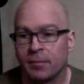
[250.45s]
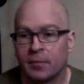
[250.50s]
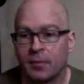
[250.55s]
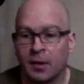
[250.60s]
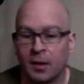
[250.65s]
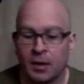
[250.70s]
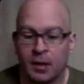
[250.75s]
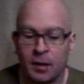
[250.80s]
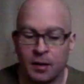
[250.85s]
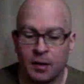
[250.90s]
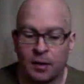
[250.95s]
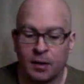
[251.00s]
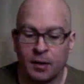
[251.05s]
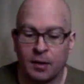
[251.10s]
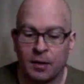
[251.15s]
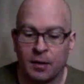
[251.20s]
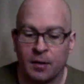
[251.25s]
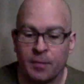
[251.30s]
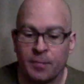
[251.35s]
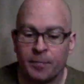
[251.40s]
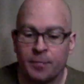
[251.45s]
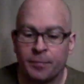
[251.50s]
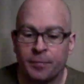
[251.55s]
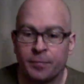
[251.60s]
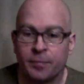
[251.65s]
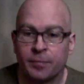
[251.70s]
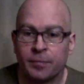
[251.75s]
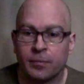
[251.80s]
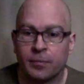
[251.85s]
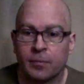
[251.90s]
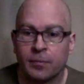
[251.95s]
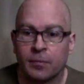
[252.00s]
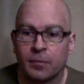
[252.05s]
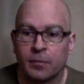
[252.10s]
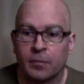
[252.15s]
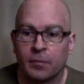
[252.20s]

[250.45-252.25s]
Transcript: No one is speaking in this clip.